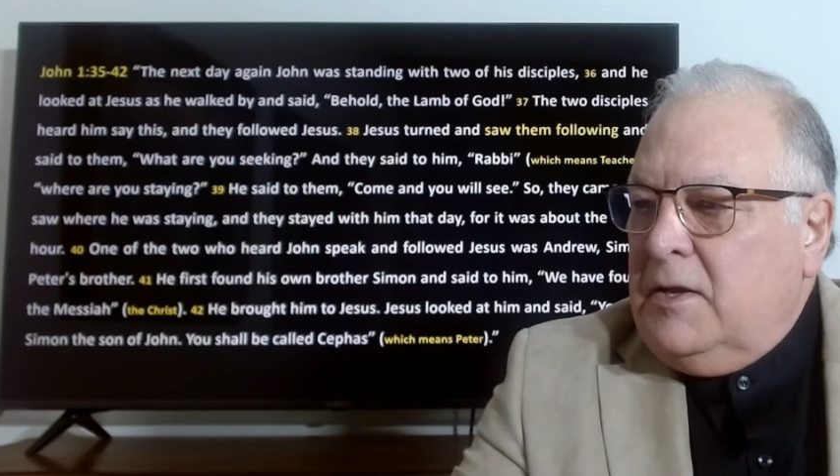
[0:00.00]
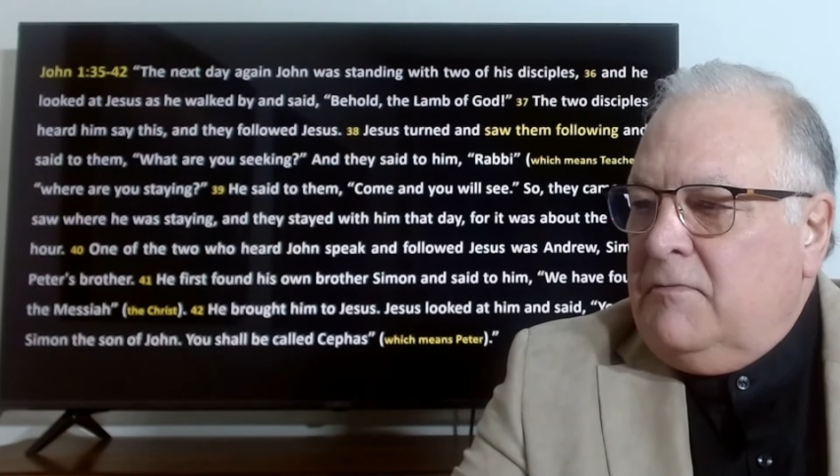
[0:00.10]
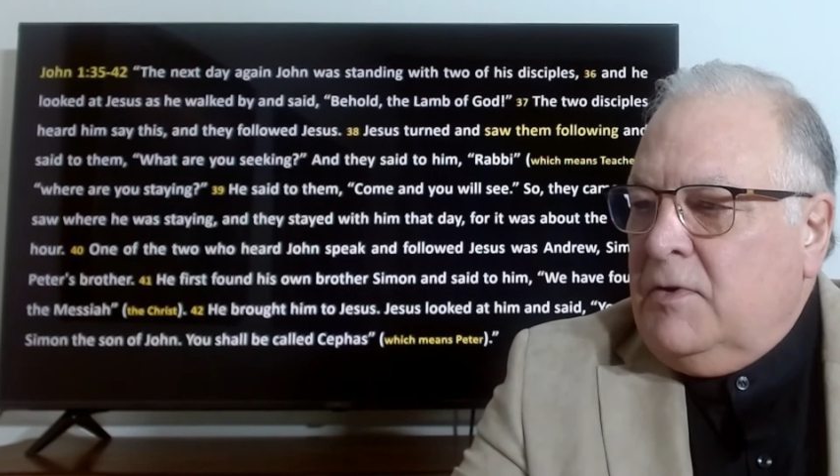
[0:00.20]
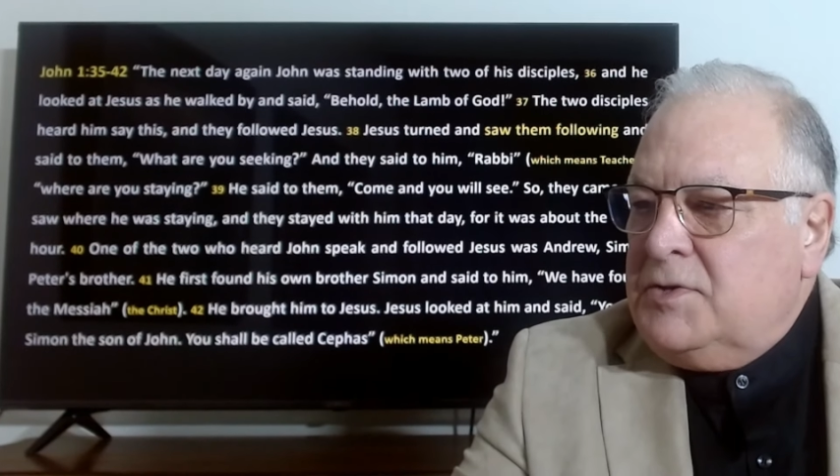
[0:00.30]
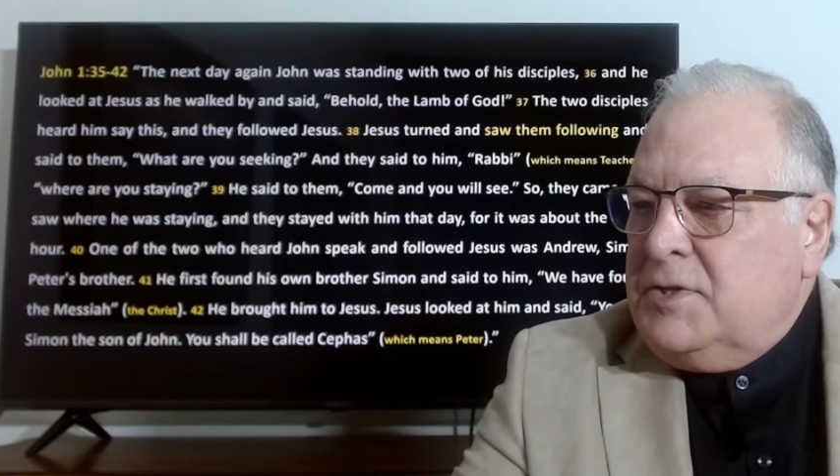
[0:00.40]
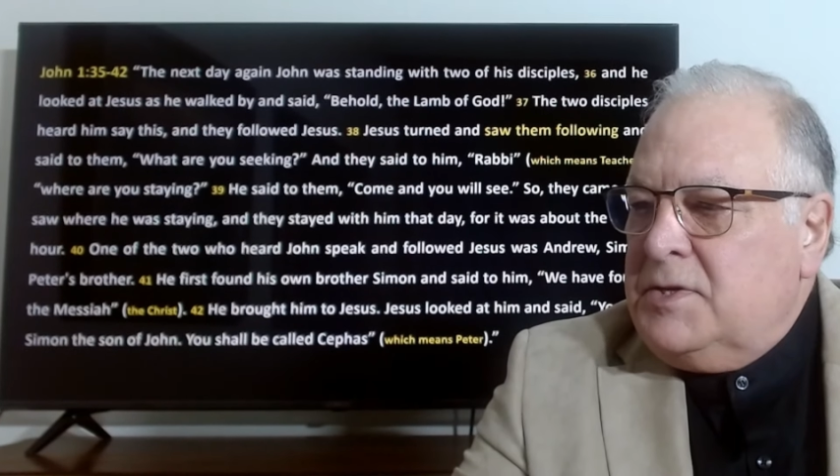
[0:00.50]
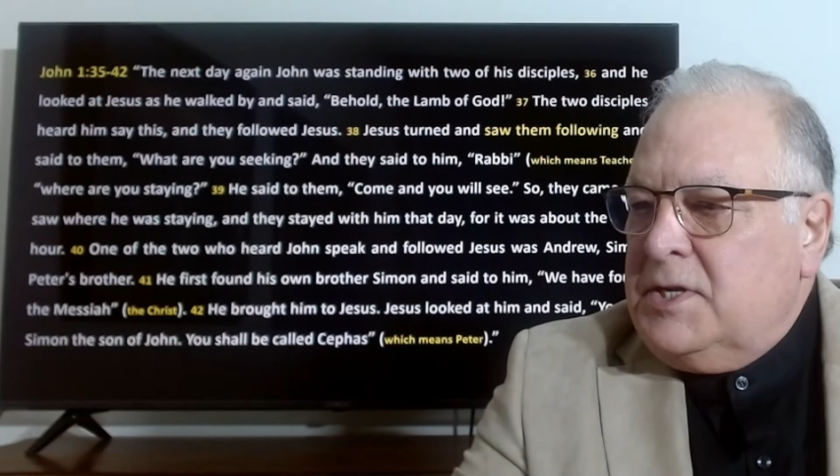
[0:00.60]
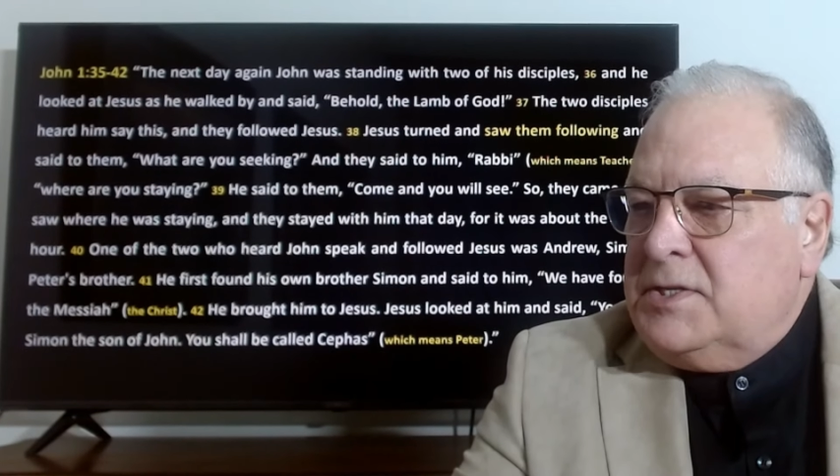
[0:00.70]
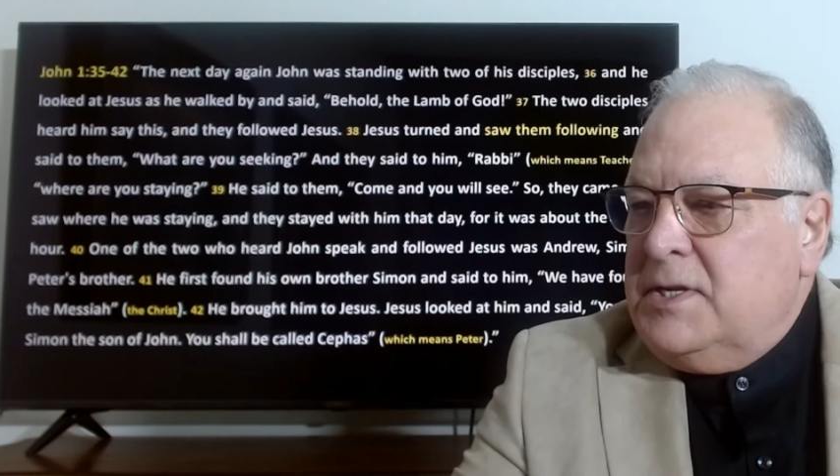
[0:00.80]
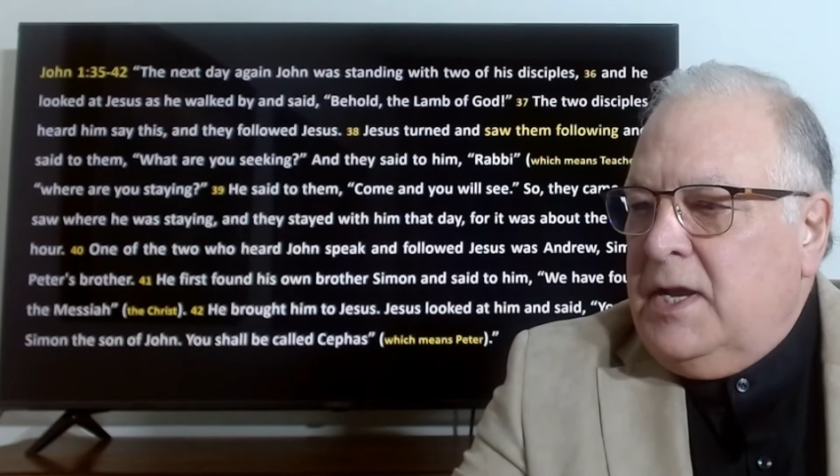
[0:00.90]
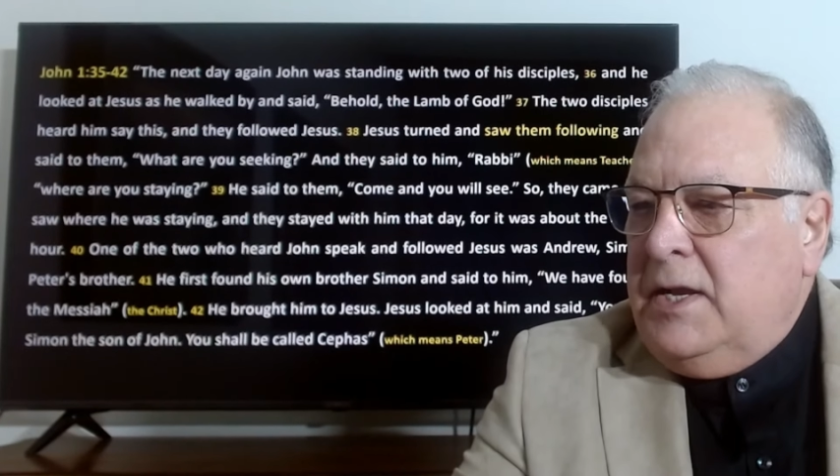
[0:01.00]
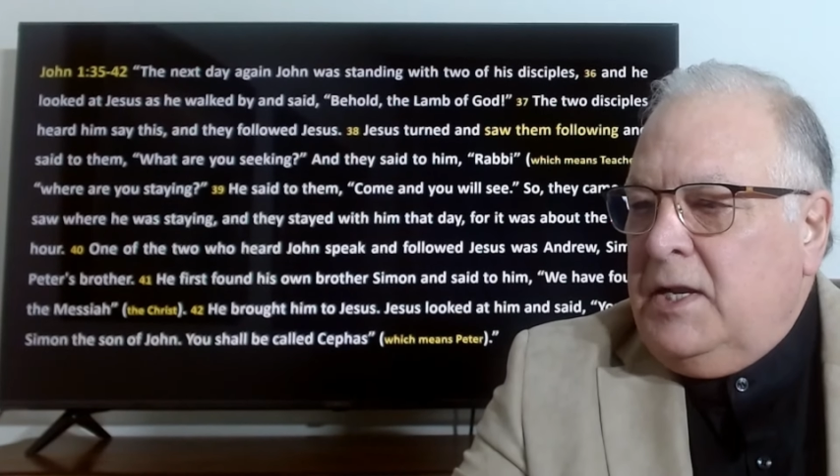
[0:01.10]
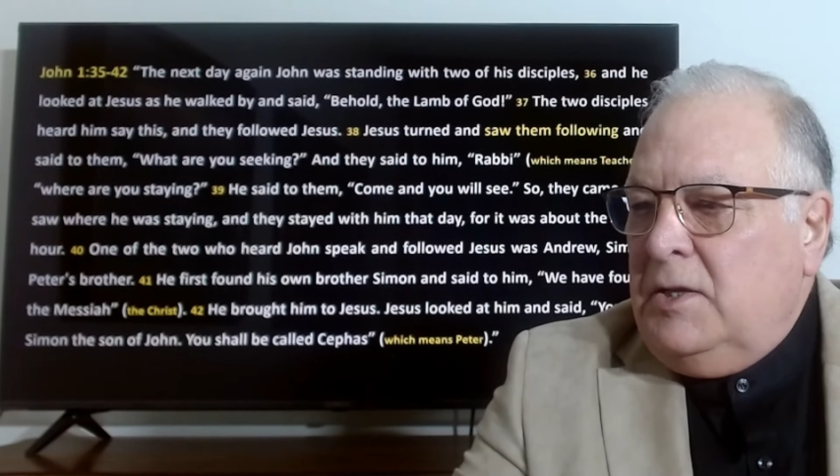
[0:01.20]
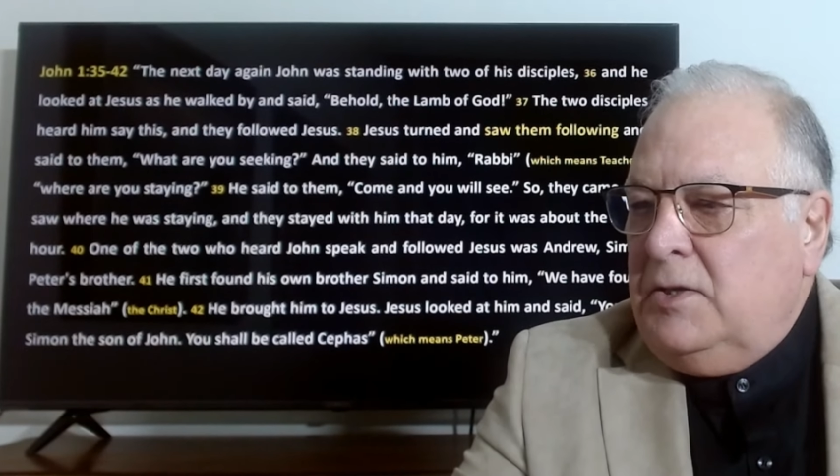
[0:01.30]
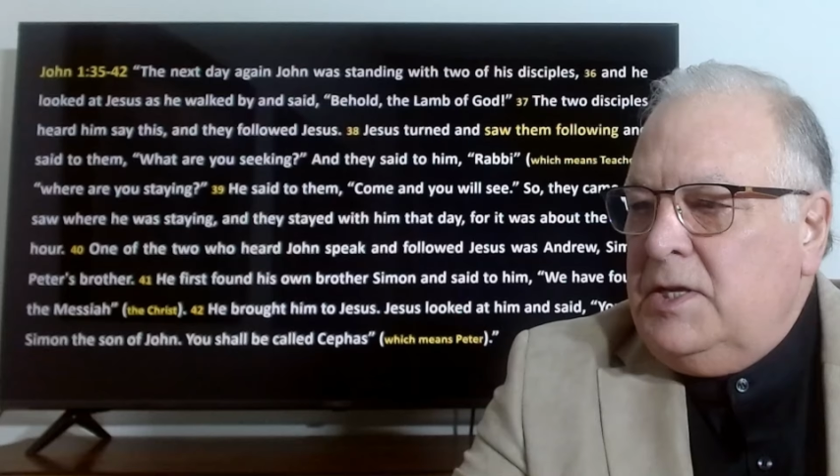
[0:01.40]
verse 36. And he
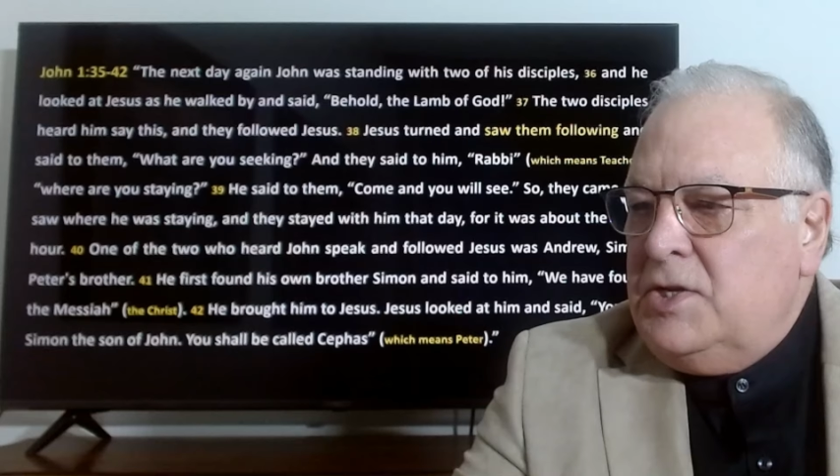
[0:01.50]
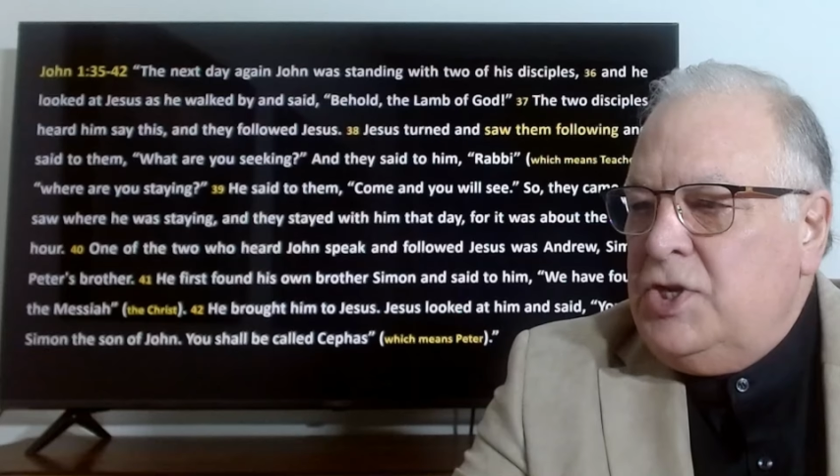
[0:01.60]
looked at